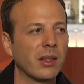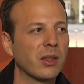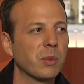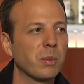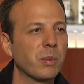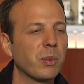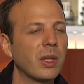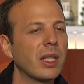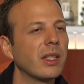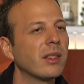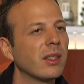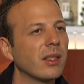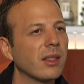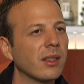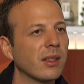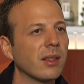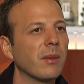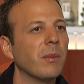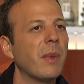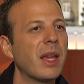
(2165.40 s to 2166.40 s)

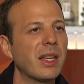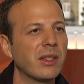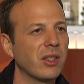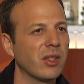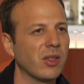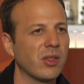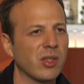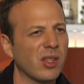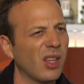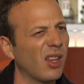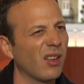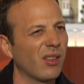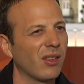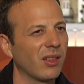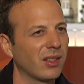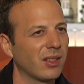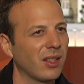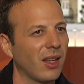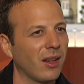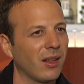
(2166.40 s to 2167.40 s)
explicit message there
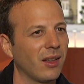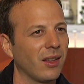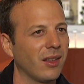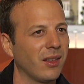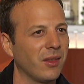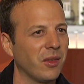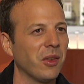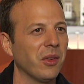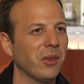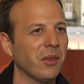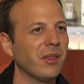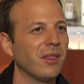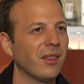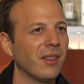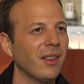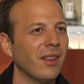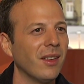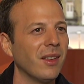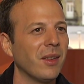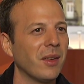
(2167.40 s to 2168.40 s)
exactly, you know,
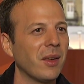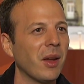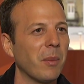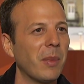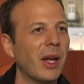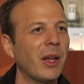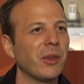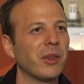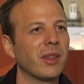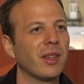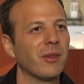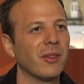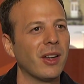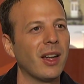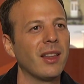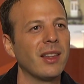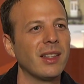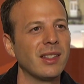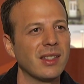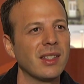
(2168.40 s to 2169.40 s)
about the
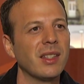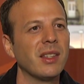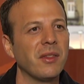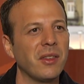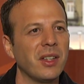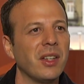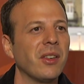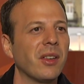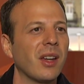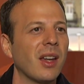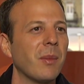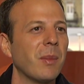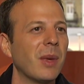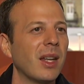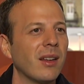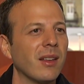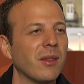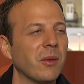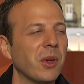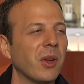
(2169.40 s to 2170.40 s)
violence in the video game
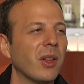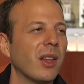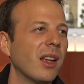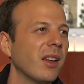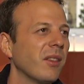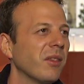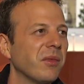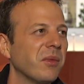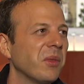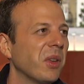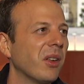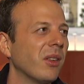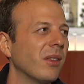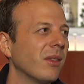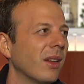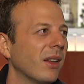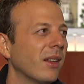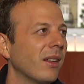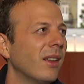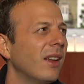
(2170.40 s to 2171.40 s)
and real life. No,
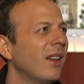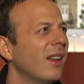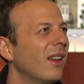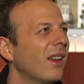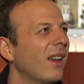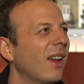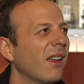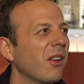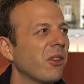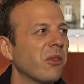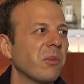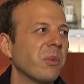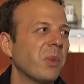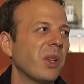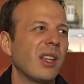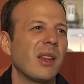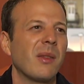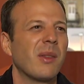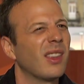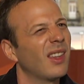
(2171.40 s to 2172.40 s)
I don't
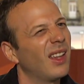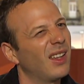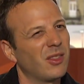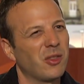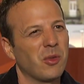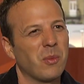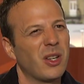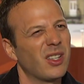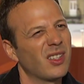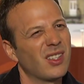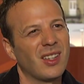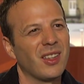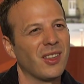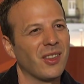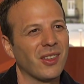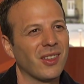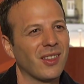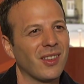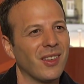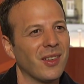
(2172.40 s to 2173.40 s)
believe in that so much
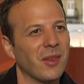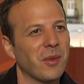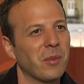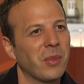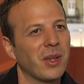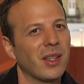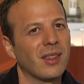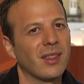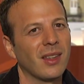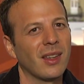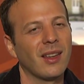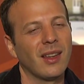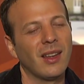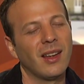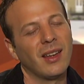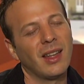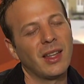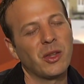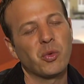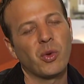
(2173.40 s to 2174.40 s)
either, you know. But
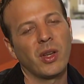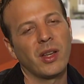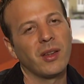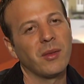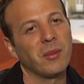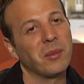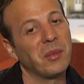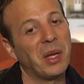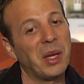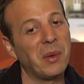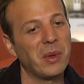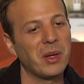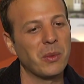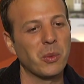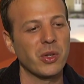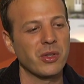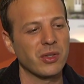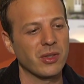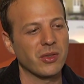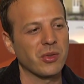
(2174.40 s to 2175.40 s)
and that's why maybe it
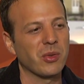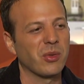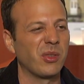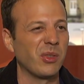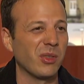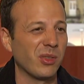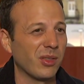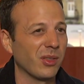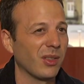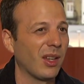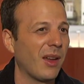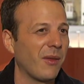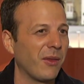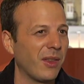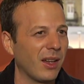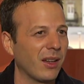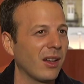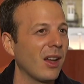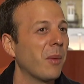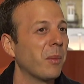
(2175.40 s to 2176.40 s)
wasn't so good to
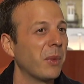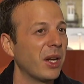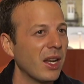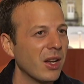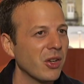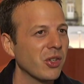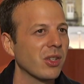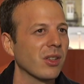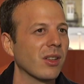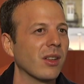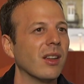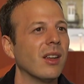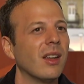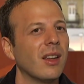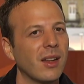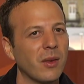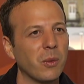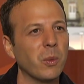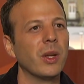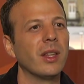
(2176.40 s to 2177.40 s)
have that combination
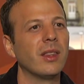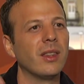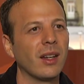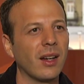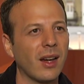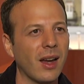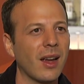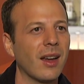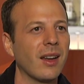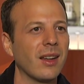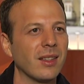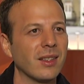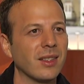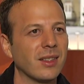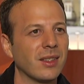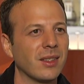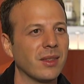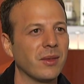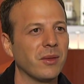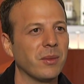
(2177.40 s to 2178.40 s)
with the
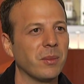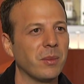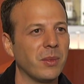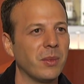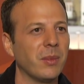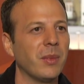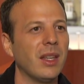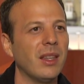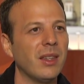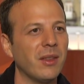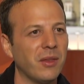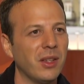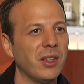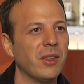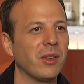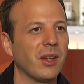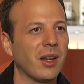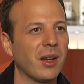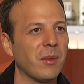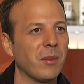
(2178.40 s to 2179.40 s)
guys in the
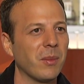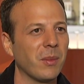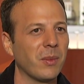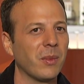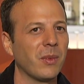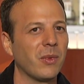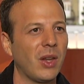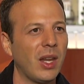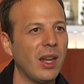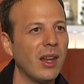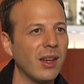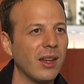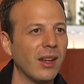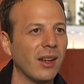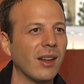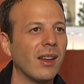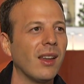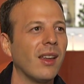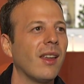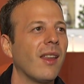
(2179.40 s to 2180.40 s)
video game
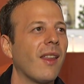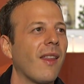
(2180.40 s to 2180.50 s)
hitting.